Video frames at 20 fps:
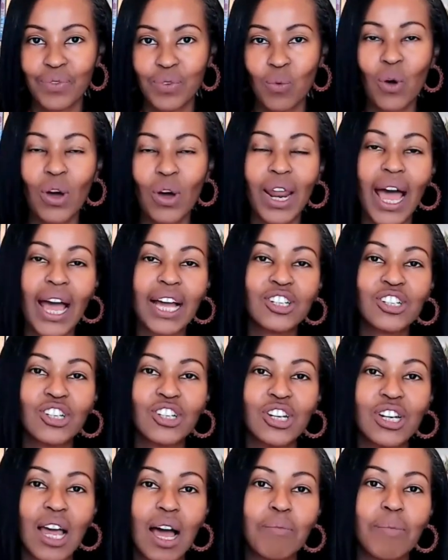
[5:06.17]
What
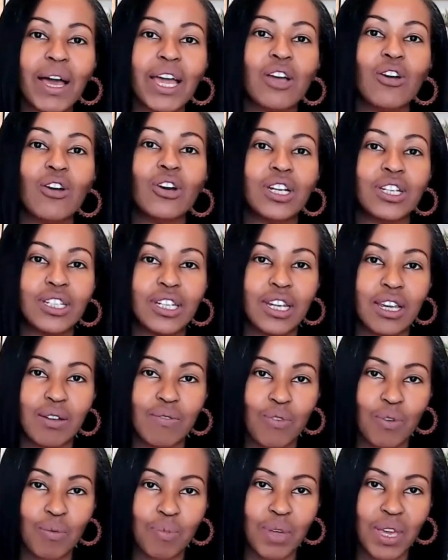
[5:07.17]
action am I going to take
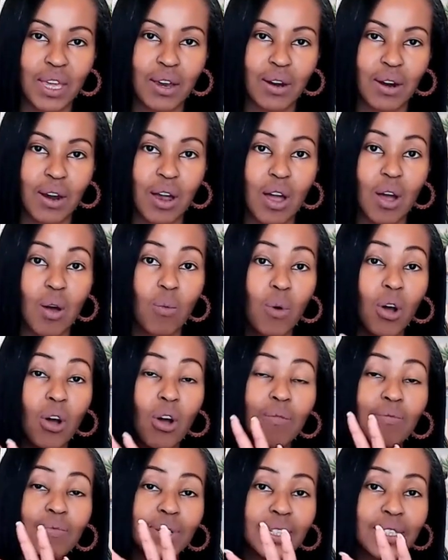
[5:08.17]
from here? What
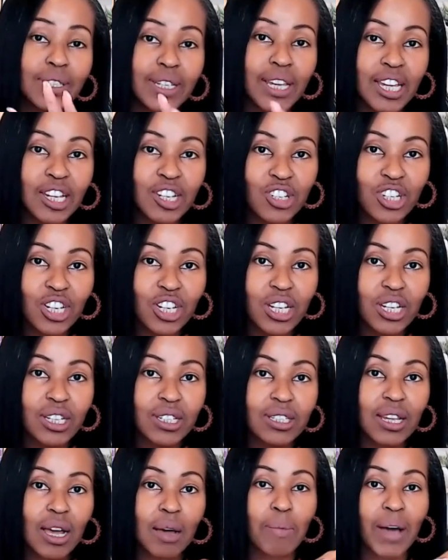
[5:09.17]

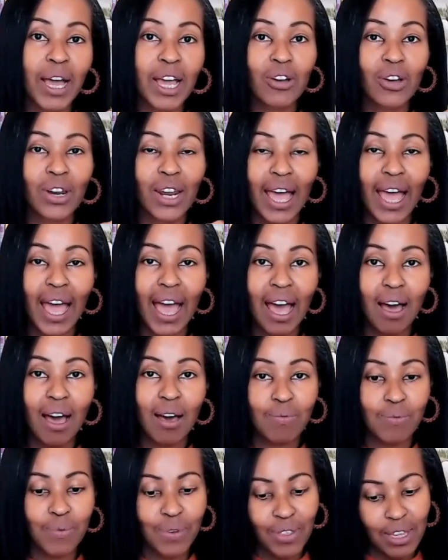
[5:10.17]
conversations am I going to
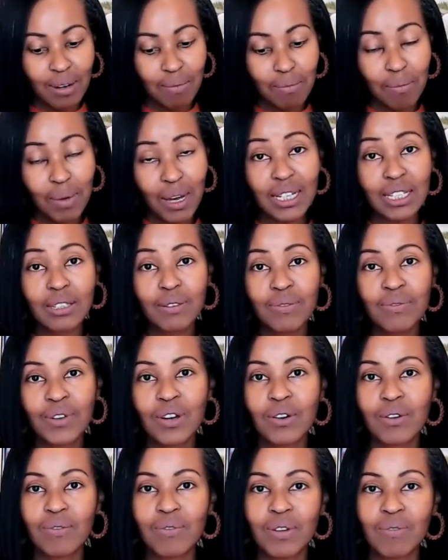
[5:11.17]
have within my
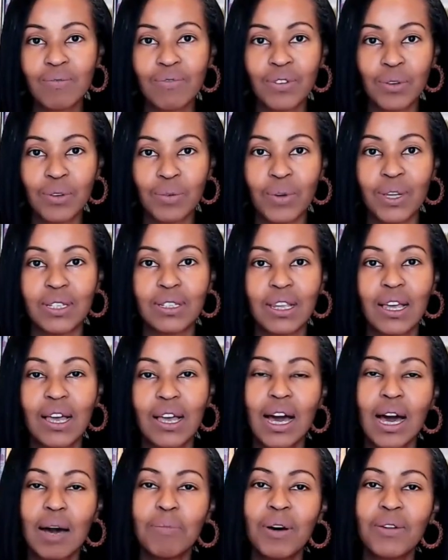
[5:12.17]
sphere of influence
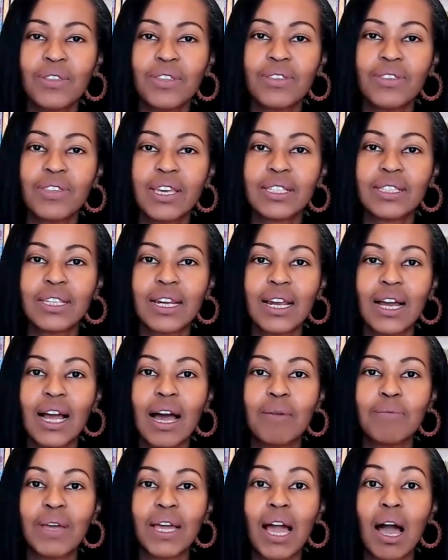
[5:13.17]
about the things that are
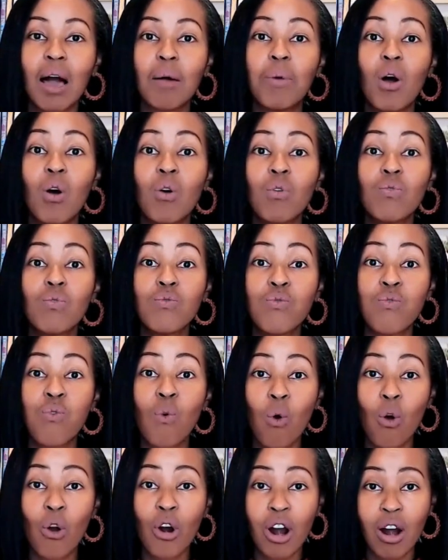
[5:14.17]
coming up
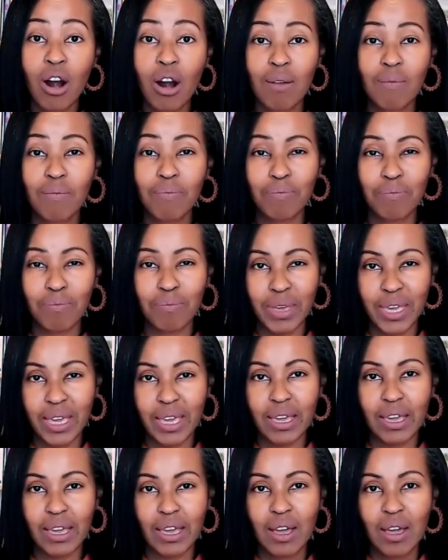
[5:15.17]
for
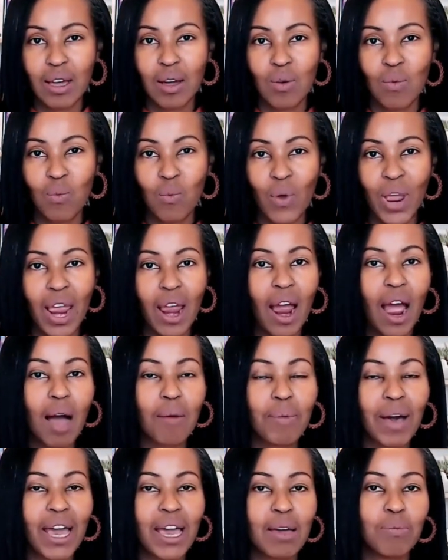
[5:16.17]
me? Where
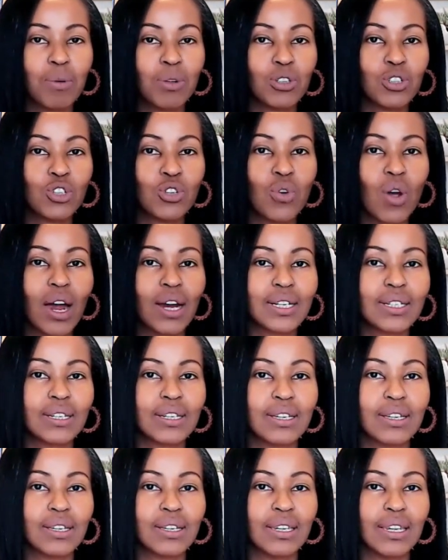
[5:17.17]
am I able to
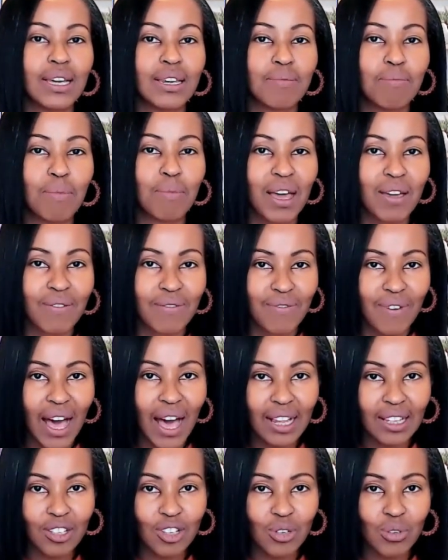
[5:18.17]
articulate my
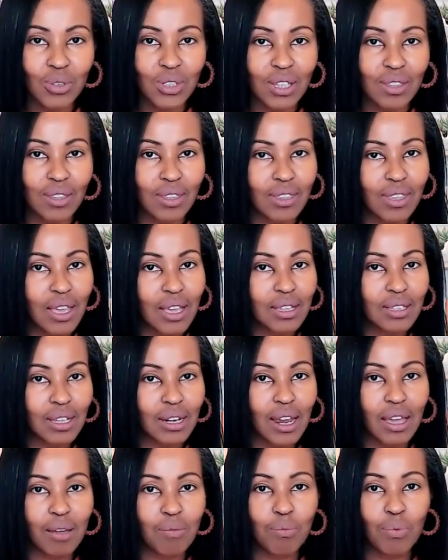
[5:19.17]
values and the things
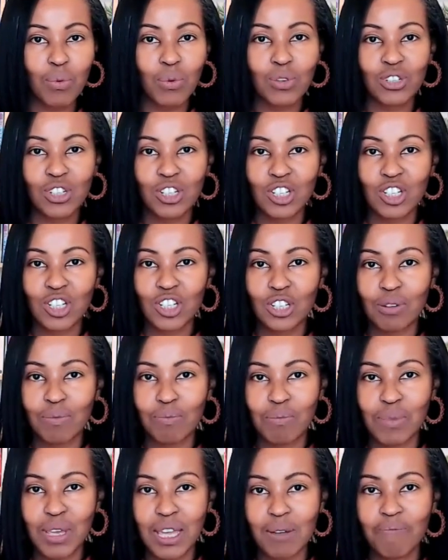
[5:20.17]
that are important to
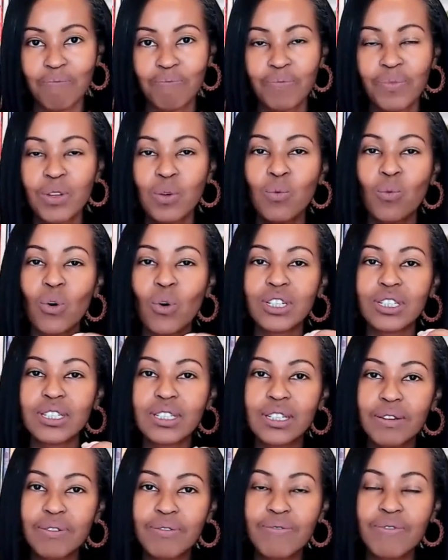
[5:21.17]
me?
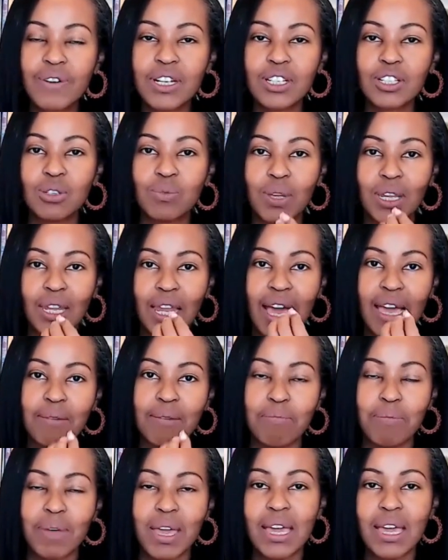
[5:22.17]
What difference will I
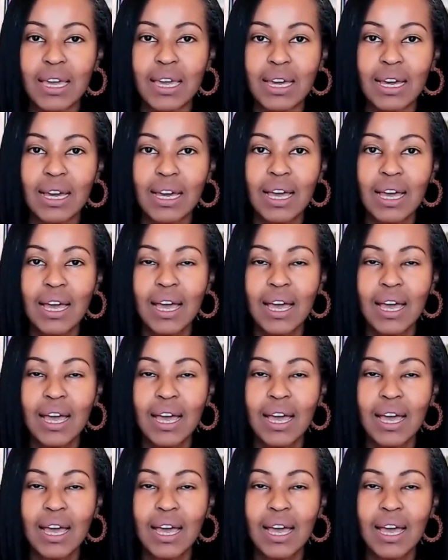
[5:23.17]
make?